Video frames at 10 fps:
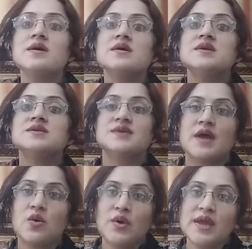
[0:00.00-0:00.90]

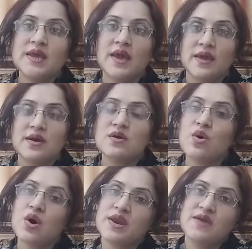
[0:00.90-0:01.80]
surrounding air,
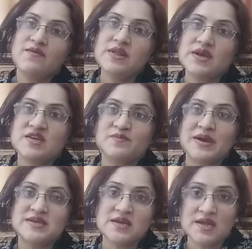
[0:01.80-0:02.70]
or even it is
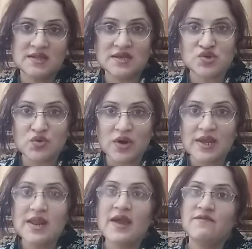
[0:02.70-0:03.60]
present in the soil
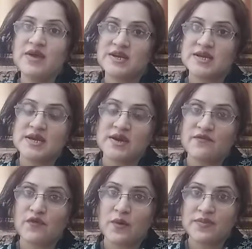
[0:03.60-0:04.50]
and we are taking it
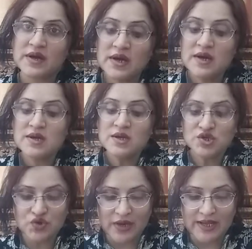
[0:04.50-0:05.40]
from the
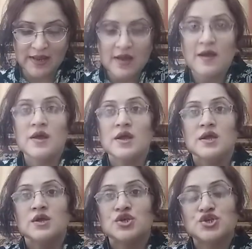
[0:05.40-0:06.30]
soil.
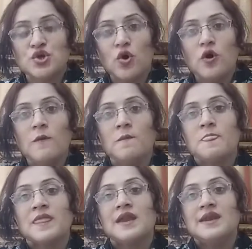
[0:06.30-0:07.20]
So
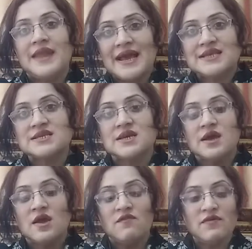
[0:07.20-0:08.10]
next
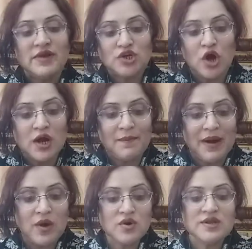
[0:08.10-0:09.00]
we will talk
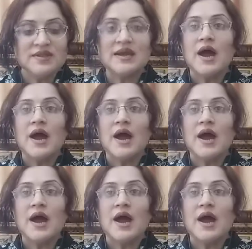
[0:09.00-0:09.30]
about that